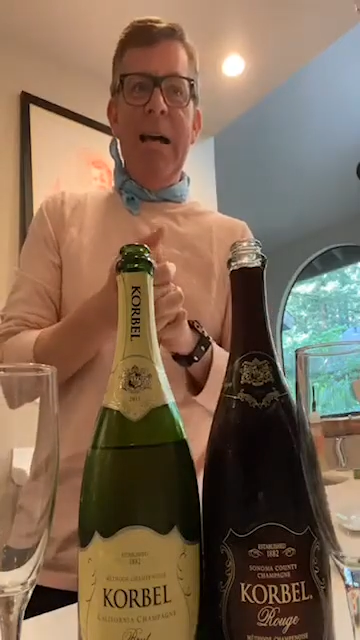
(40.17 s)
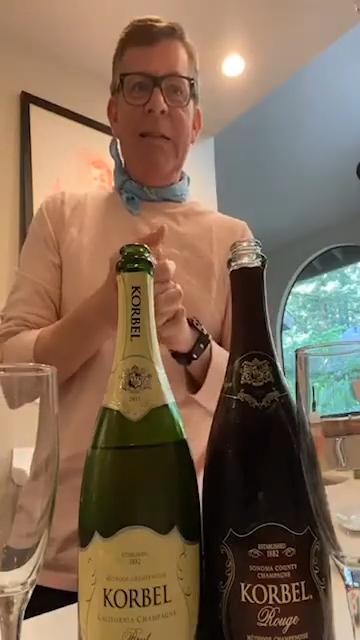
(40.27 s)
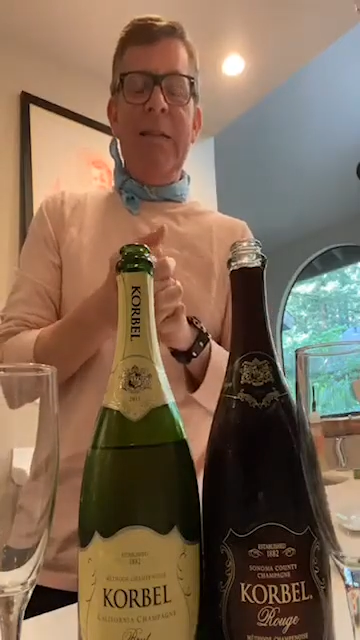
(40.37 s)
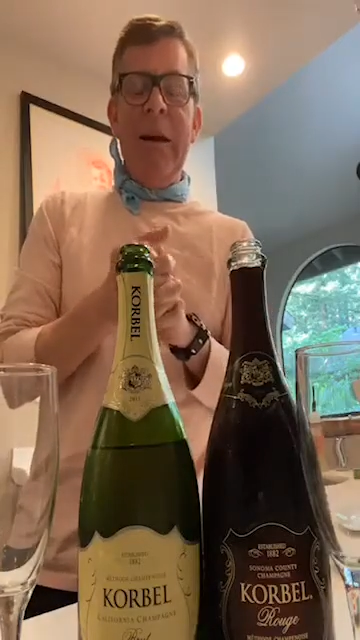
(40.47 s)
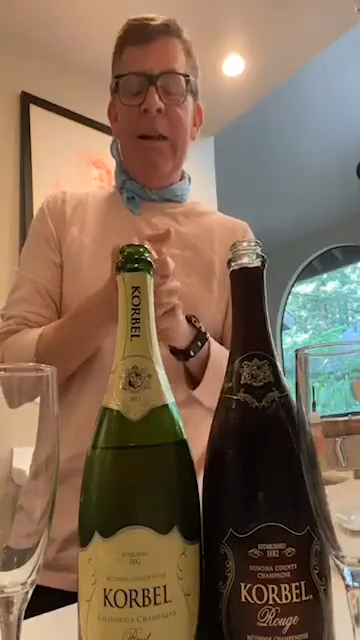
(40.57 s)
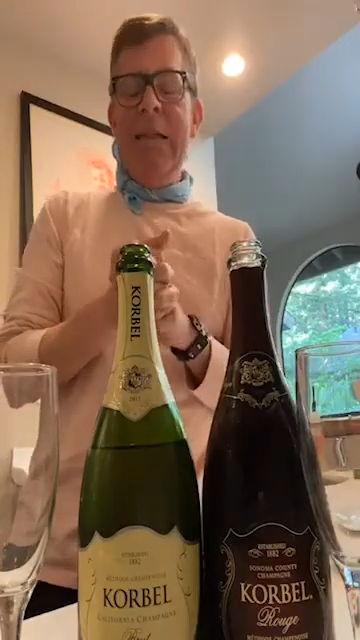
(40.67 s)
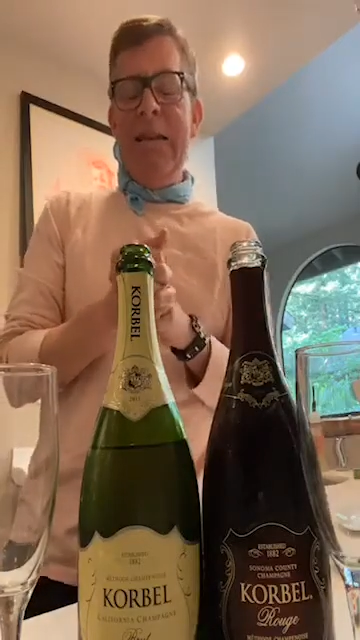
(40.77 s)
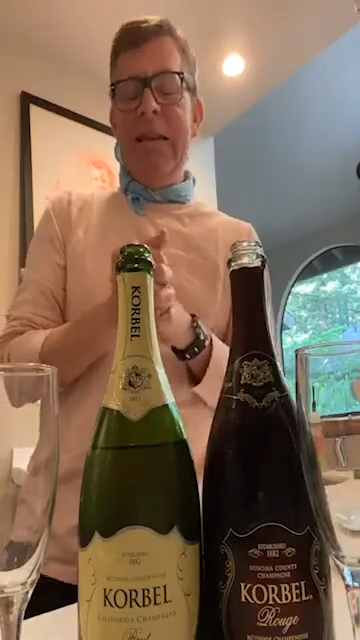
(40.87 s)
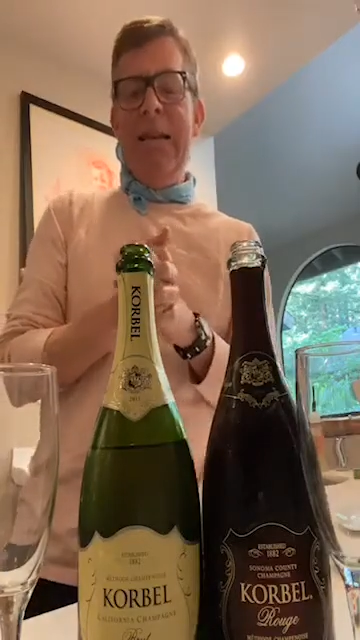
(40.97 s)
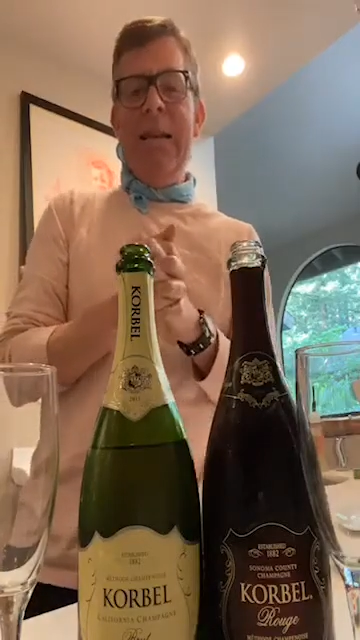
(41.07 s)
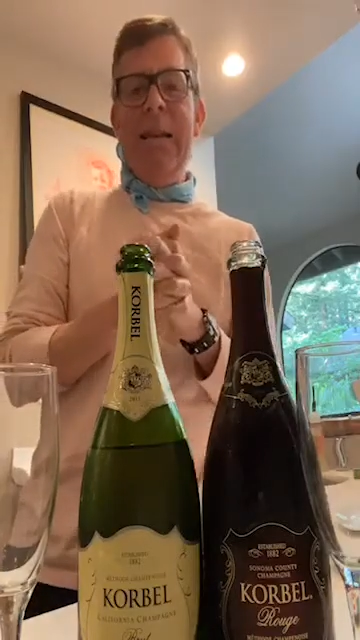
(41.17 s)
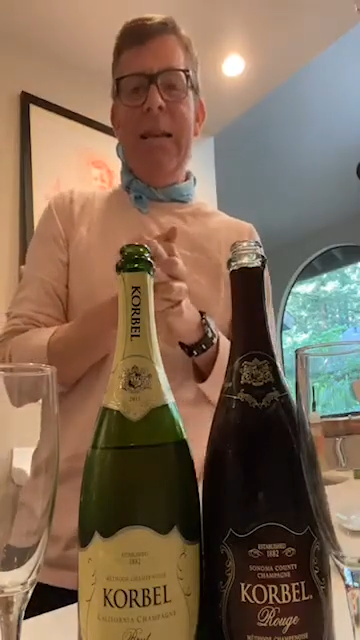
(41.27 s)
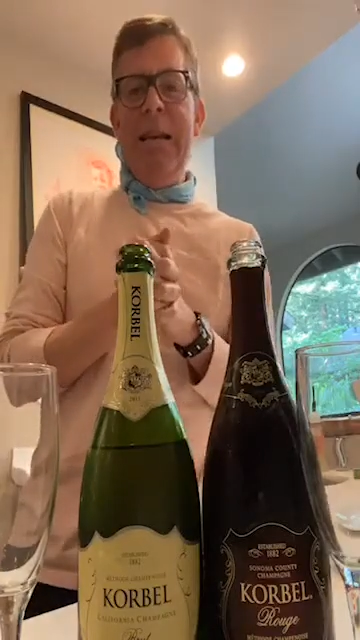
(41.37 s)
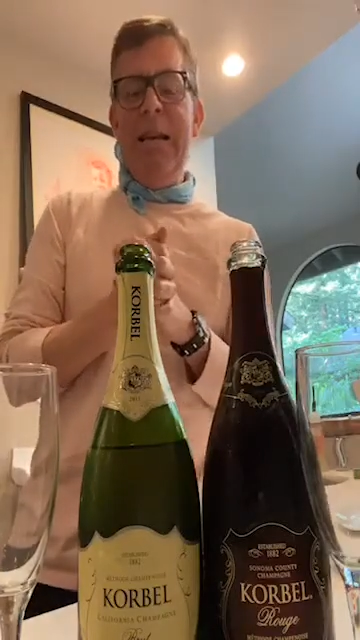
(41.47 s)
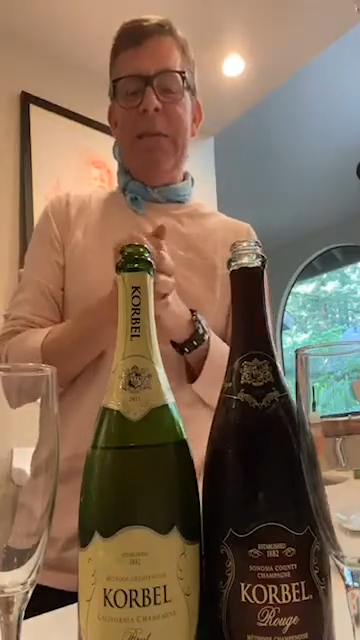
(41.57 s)
Jonathan
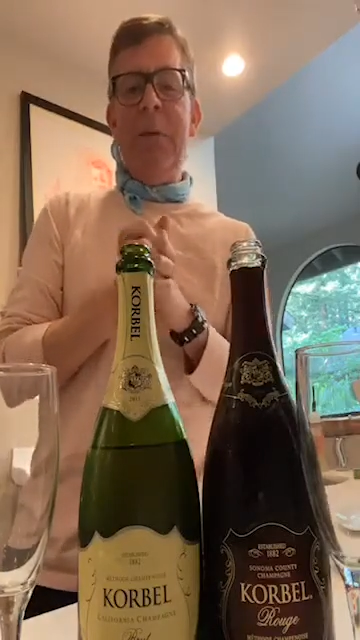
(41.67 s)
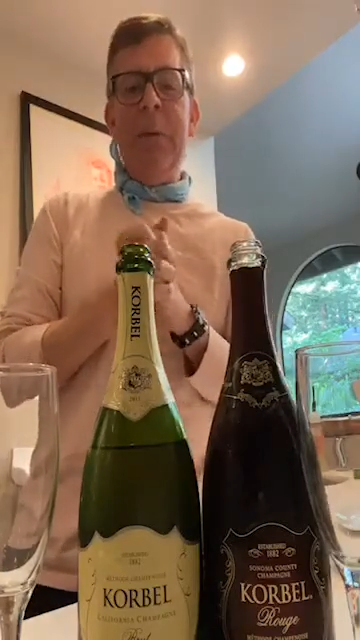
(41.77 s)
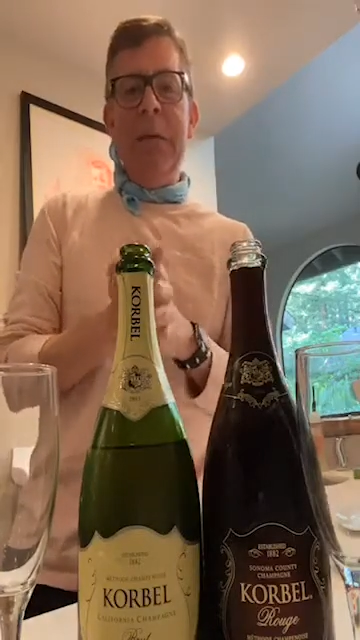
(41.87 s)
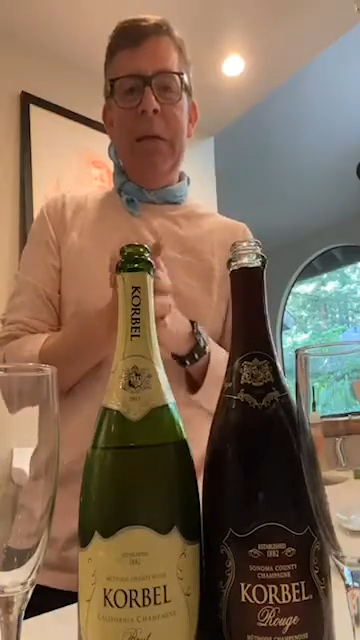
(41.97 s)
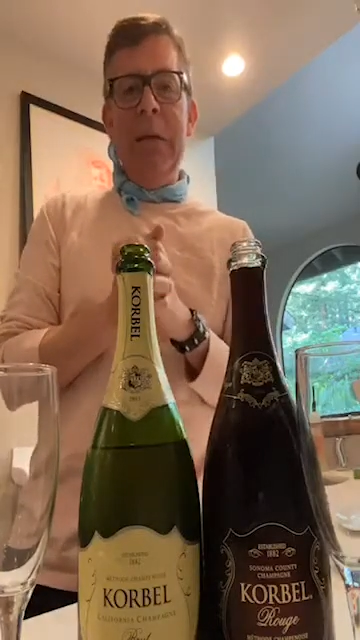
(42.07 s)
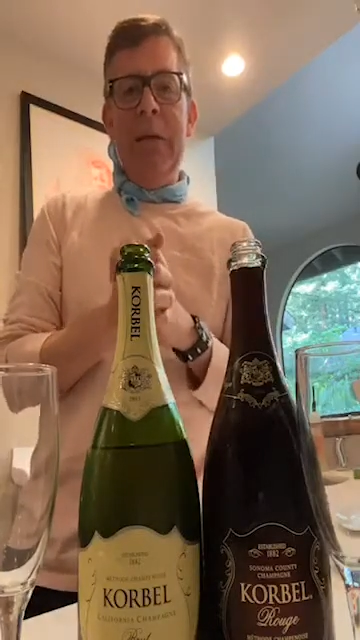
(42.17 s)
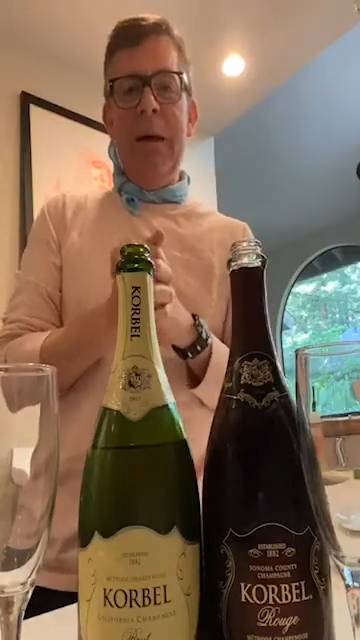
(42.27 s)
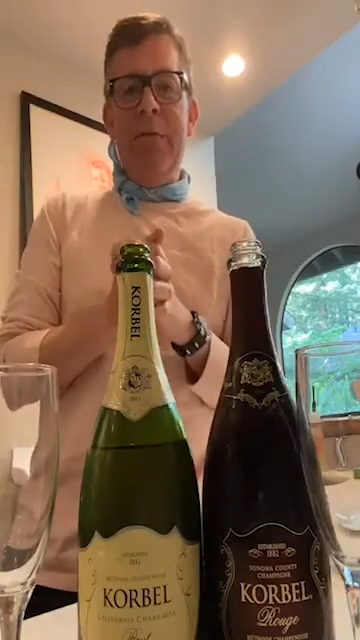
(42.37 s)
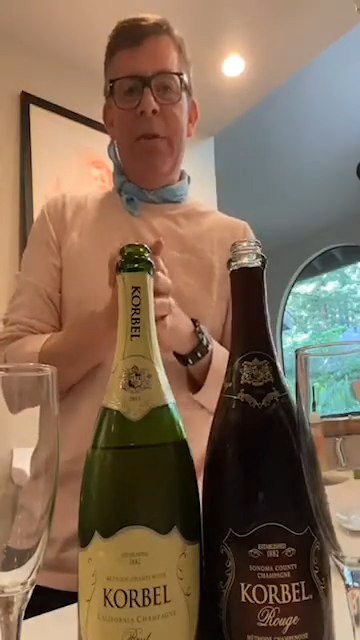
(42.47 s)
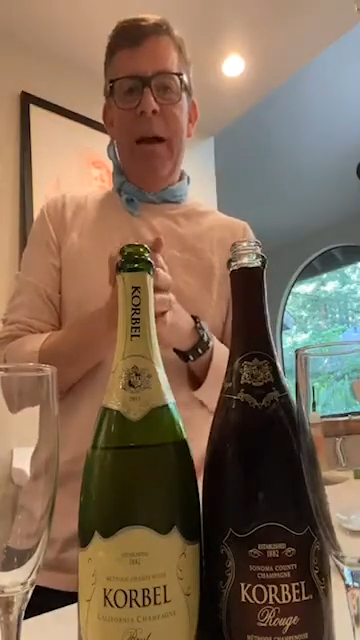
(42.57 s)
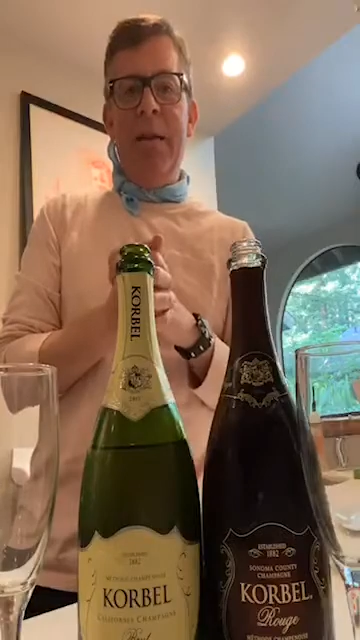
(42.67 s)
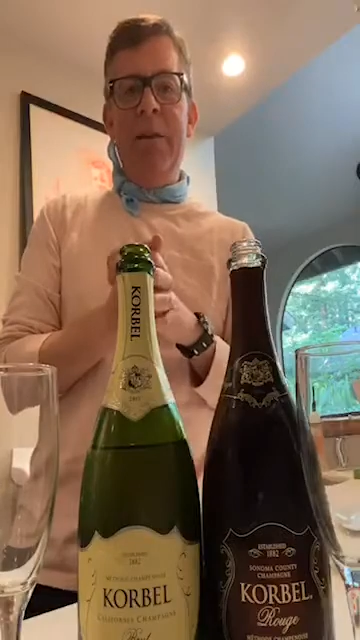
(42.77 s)
is a really great friend.